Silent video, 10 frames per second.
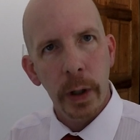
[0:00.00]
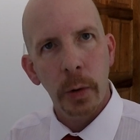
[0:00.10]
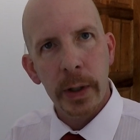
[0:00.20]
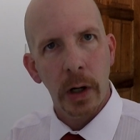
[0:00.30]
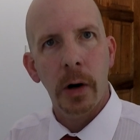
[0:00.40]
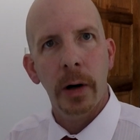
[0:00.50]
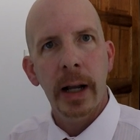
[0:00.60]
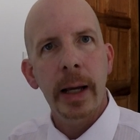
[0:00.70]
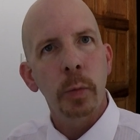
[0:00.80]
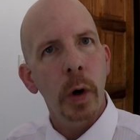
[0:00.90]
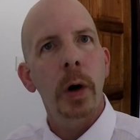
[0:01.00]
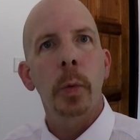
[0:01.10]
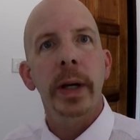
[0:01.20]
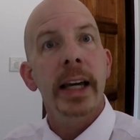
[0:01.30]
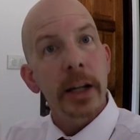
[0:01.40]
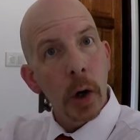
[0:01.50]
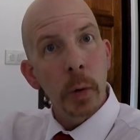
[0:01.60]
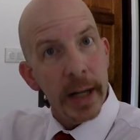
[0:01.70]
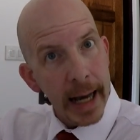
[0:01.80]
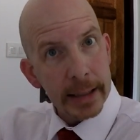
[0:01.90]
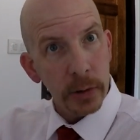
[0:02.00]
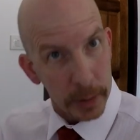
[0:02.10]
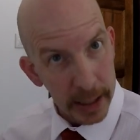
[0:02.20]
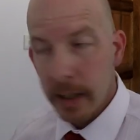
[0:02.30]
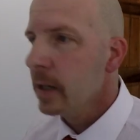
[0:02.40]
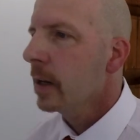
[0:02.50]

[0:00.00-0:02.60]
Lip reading: where we are and where we can go next. Okay.